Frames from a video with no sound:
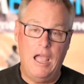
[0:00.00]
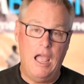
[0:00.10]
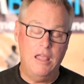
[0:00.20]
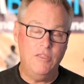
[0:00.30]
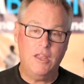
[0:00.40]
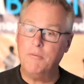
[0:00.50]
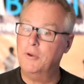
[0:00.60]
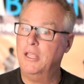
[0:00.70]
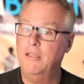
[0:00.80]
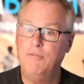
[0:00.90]
And then I'm
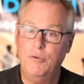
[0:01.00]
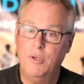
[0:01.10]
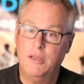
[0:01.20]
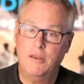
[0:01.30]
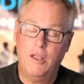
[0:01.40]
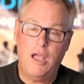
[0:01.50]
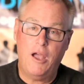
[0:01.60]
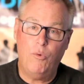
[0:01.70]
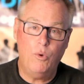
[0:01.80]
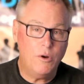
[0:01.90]
going to give you in
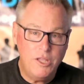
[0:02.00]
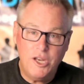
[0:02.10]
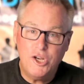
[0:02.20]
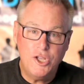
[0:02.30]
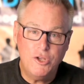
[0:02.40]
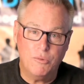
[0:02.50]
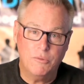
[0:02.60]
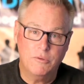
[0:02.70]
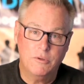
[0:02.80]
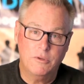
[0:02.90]
what are you going to do?
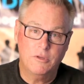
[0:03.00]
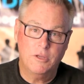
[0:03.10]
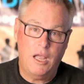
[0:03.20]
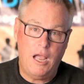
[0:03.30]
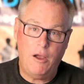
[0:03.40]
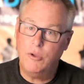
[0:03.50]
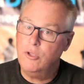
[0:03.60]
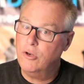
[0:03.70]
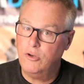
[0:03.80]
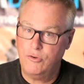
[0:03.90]
How are you
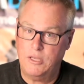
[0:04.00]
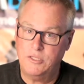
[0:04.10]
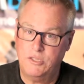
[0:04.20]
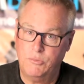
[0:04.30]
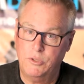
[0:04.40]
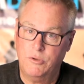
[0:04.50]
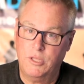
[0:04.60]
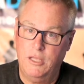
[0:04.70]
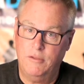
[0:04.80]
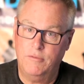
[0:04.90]
going to address this with your
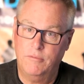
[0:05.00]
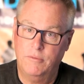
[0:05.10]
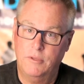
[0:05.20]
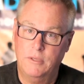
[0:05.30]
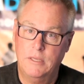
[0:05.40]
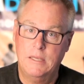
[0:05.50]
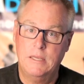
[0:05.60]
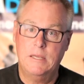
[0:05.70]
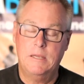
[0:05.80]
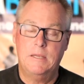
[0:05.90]
kids?
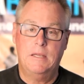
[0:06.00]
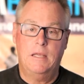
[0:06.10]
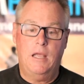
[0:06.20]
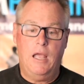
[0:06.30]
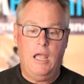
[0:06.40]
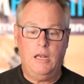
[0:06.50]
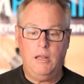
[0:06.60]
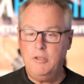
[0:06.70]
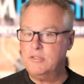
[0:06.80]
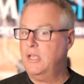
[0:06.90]
And
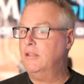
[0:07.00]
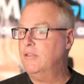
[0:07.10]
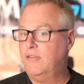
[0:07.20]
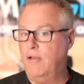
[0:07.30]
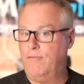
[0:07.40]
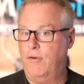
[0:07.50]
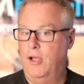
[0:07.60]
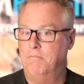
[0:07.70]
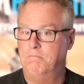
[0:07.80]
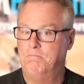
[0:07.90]
let me state this up
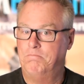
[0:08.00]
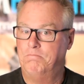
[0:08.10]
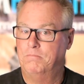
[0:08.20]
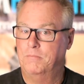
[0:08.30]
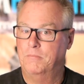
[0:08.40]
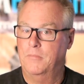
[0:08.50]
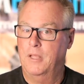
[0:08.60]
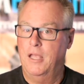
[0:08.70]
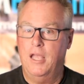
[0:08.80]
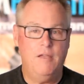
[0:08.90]
front.
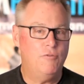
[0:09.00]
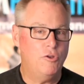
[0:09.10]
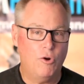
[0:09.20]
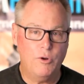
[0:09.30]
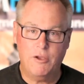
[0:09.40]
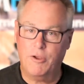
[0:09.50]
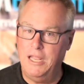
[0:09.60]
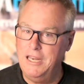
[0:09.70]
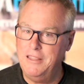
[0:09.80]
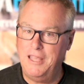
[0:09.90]
If you don't hear
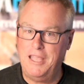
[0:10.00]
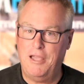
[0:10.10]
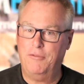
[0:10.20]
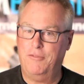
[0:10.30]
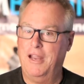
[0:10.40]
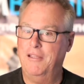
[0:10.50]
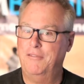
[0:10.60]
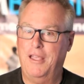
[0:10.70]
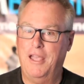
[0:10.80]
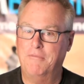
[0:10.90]
anything else that I
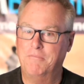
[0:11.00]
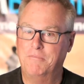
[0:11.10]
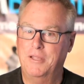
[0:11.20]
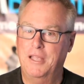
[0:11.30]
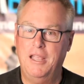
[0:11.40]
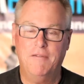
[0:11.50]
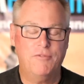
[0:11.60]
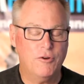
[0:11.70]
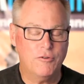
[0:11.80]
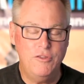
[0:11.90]
say, if
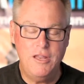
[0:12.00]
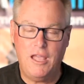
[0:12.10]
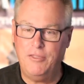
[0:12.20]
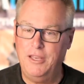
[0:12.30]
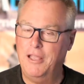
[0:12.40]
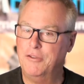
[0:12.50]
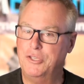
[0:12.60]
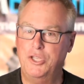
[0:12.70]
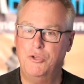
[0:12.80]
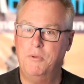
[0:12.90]
there's nothing else
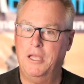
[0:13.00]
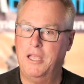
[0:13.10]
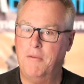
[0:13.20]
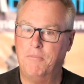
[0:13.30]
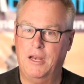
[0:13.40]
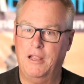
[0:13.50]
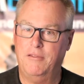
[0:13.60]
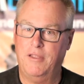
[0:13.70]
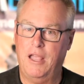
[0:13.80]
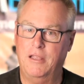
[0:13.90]
that you pick up that I
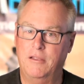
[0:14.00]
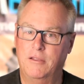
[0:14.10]
say,